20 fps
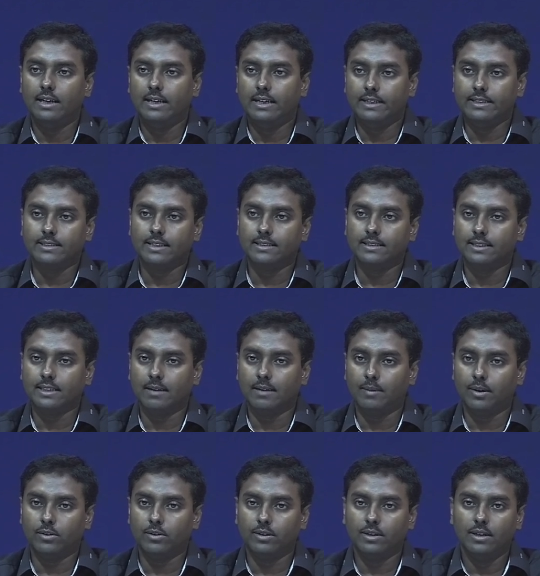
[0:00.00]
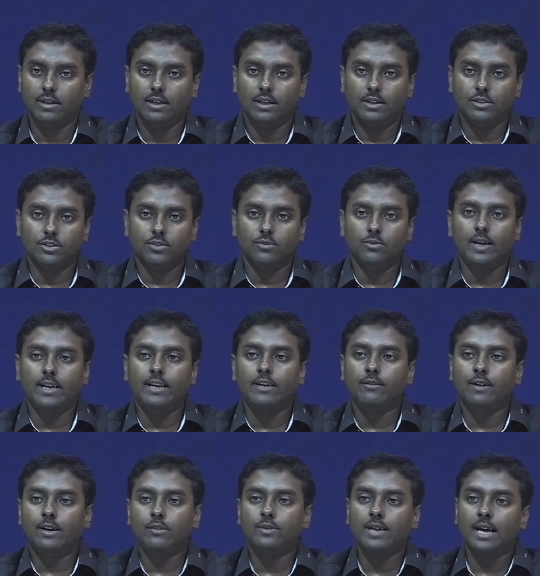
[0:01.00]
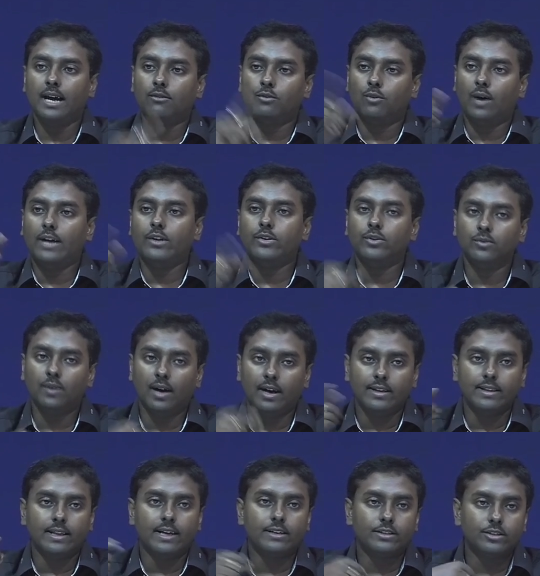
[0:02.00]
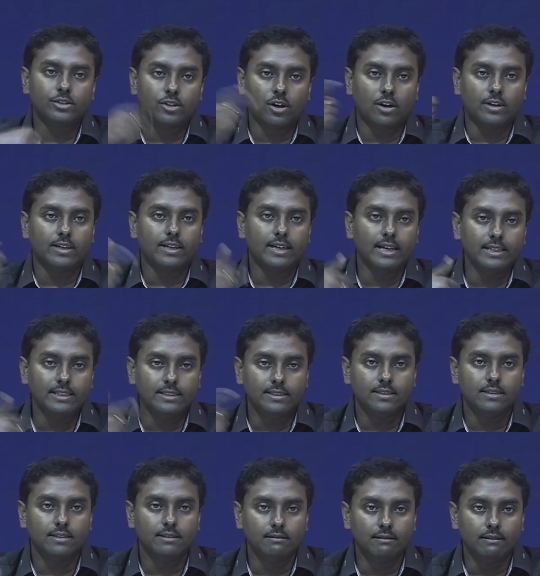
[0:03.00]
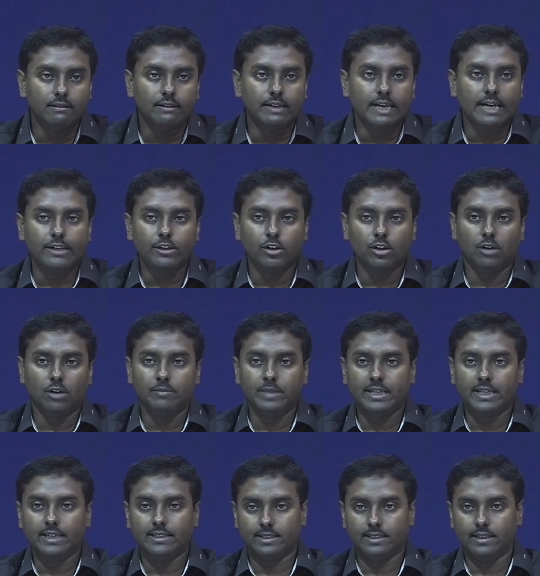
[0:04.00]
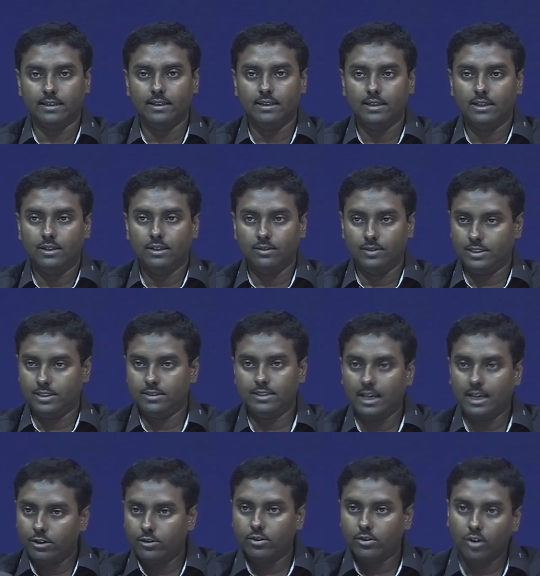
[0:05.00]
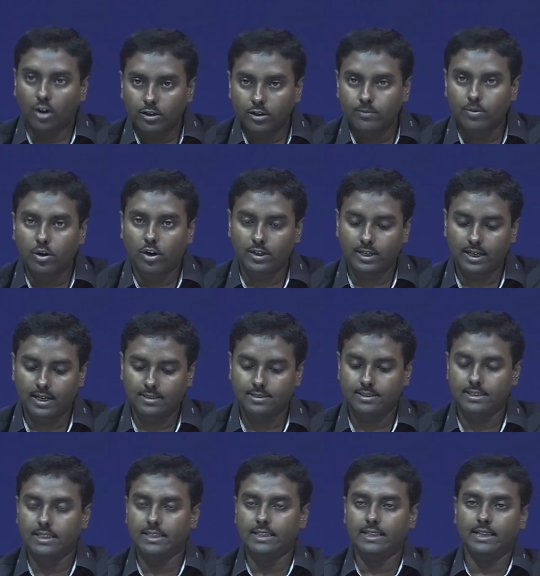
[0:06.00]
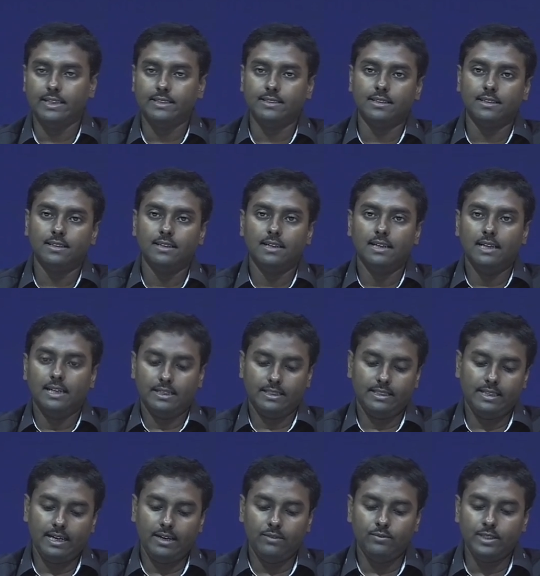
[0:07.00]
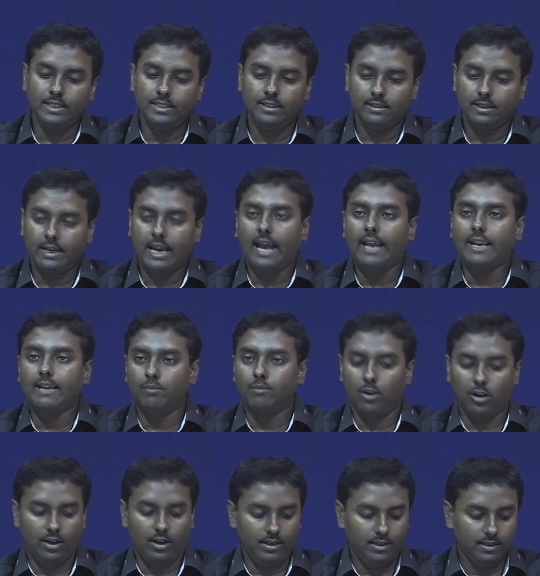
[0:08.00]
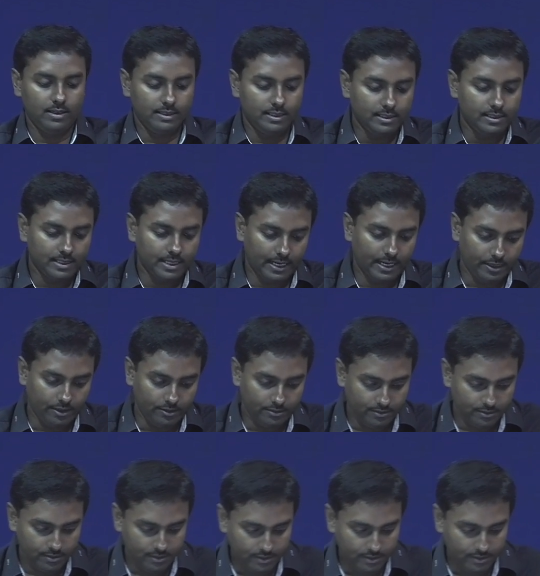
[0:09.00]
discussing about. So, whenever we have one to one that short range uh, radio communication which is not not broadcasting in nature there we can employ this kind of